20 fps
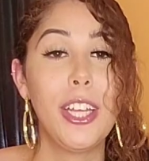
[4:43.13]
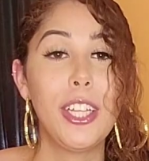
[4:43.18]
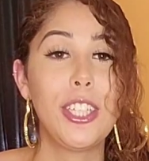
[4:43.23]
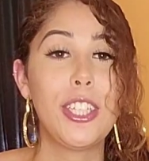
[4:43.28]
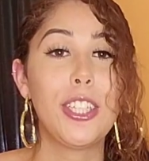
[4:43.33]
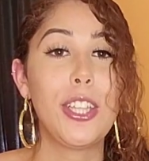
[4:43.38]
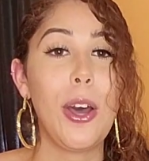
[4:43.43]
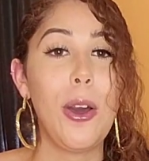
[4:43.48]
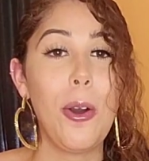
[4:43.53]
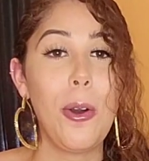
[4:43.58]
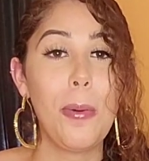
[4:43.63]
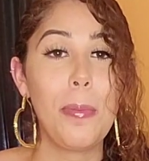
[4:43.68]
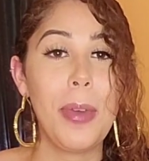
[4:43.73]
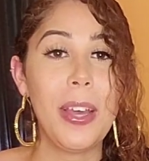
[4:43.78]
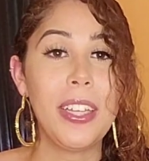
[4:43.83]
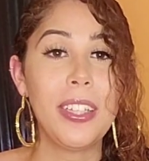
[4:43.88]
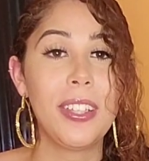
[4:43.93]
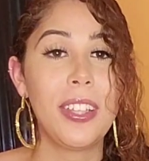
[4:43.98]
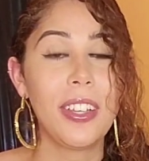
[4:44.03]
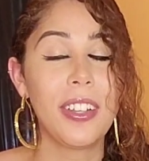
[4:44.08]
So,
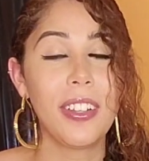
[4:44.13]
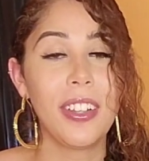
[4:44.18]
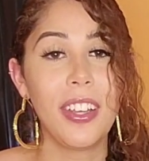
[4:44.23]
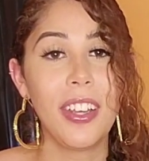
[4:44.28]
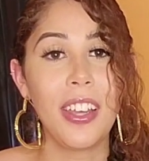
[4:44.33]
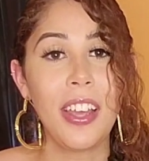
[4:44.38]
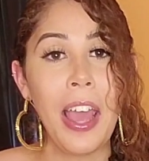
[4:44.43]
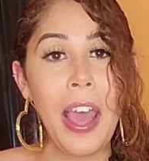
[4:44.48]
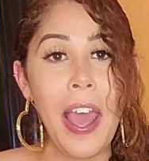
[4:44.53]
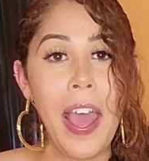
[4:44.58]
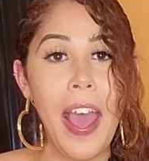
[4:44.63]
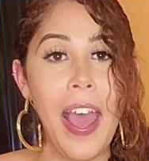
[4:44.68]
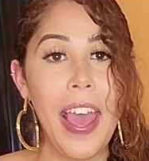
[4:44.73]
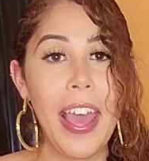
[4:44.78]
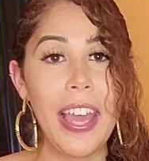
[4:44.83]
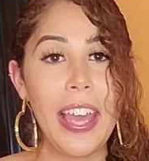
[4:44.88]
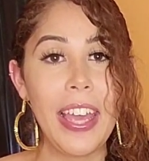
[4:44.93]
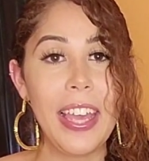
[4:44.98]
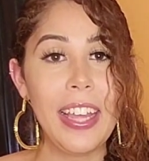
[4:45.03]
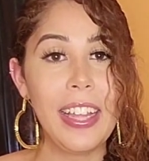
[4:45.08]
basically,
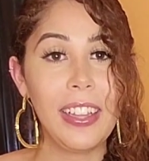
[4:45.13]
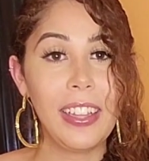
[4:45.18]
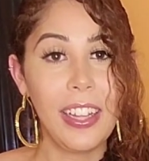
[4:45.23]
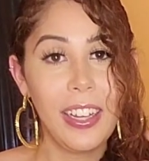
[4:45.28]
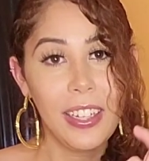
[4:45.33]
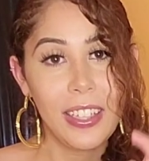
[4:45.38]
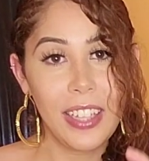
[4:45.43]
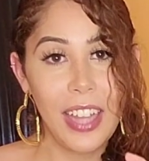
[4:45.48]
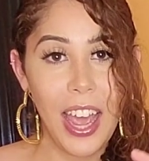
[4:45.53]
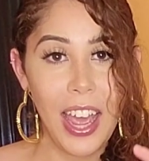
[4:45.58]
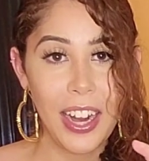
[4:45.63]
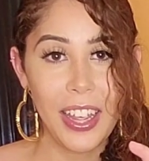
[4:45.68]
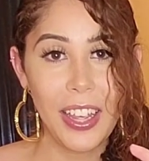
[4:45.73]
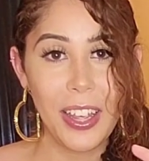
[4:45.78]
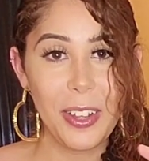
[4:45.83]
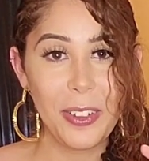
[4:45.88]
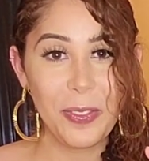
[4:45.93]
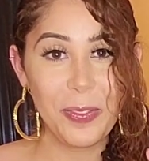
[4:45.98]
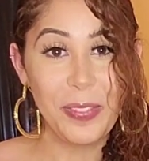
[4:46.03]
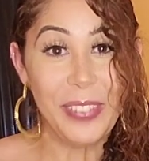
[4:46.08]
he looked at
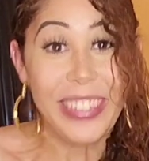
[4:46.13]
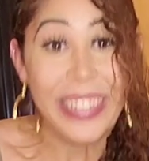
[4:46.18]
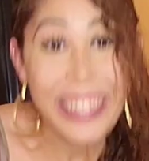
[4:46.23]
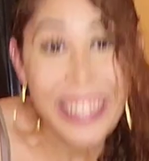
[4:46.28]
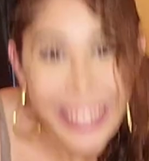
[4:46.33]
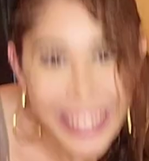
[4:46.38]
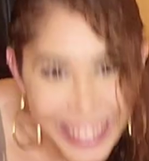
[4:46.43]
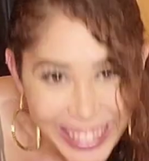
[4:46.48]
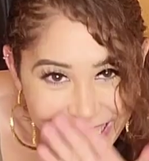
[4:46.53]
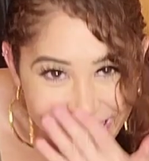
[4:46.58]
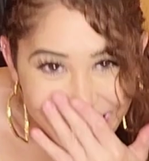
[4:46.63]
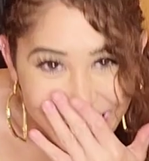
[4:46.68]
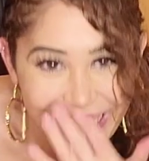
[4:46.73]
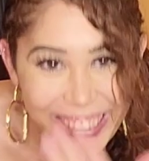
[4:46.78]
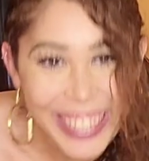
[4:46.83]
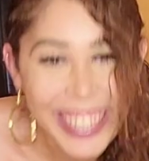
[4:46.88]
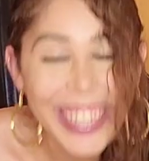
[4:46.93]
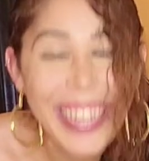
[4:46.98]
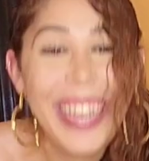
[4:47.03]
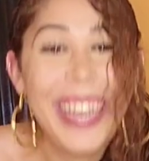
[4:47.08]
it,
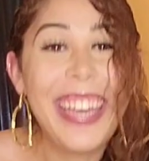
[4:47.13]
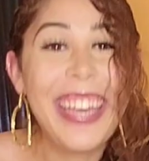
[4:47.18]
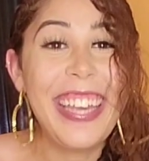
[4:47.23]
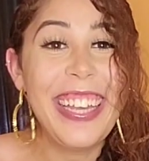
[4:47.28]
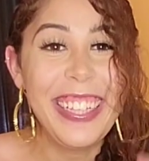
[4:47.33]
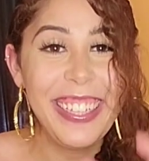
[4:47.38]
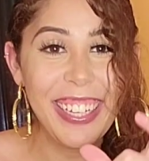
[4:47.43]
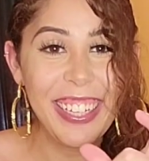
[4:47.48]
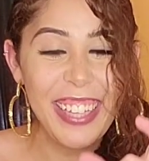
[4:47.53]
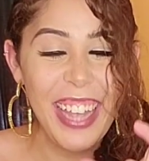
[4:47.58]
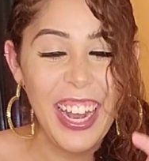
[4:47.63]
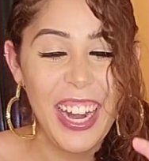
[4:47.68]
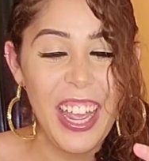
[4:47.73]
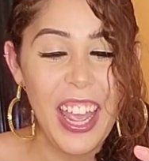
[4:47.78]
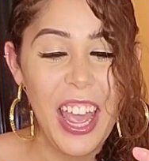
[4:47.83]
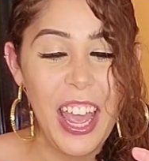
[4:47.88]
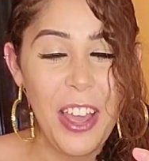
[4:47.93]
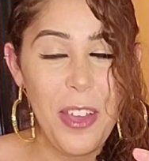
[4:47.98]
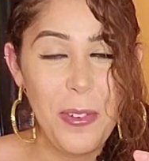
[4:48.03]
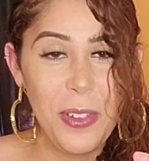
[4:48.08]
and he was,
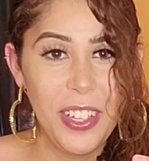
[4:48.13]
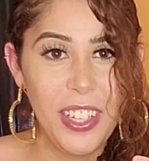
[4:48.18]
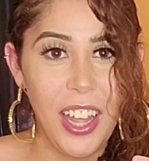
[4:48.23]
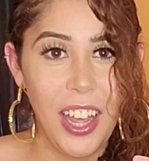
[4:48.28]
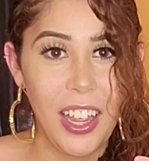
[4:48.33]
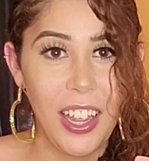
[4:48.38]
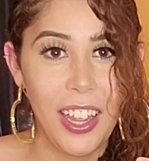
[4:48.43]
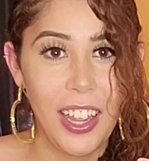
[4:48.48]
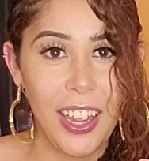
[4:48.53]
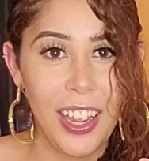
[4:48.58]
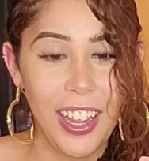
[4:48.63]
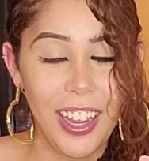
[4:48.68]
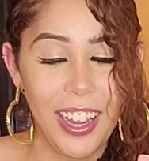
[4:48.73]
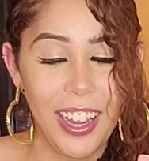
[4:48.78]
like,